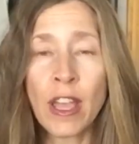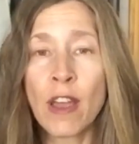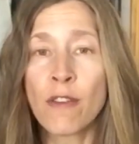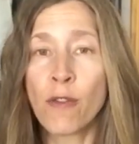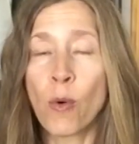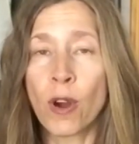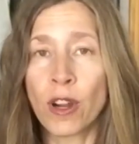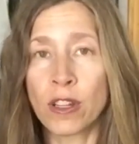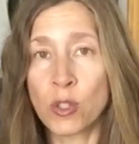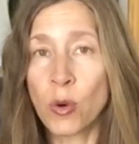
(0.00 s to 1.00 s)

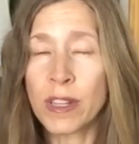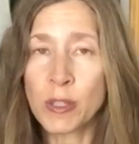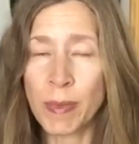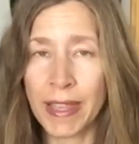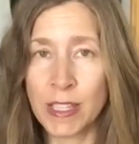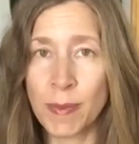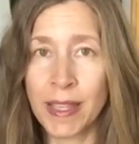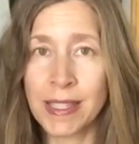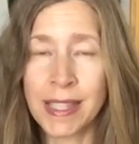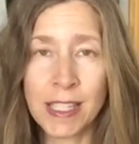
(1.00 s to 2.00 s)
For Taurus
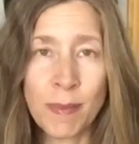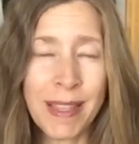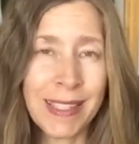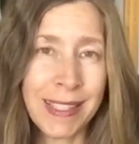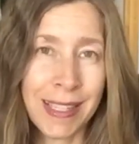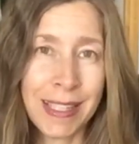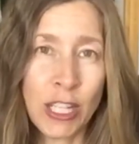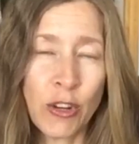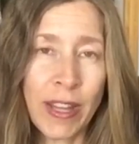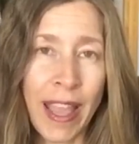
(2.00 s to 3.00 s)
placements, this makes a
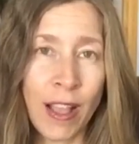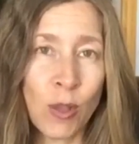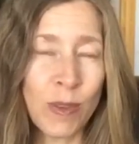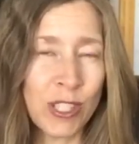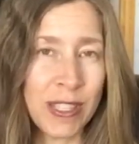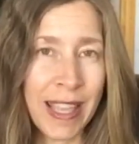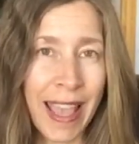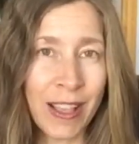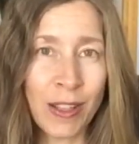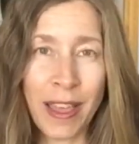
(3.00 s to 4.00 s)
60-degree angle, which is the
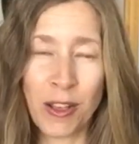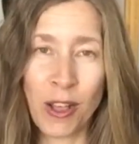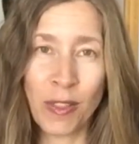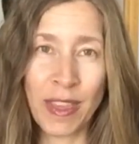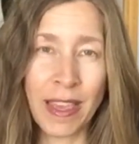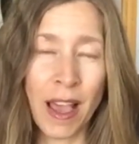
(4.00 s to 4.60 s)
angle I call the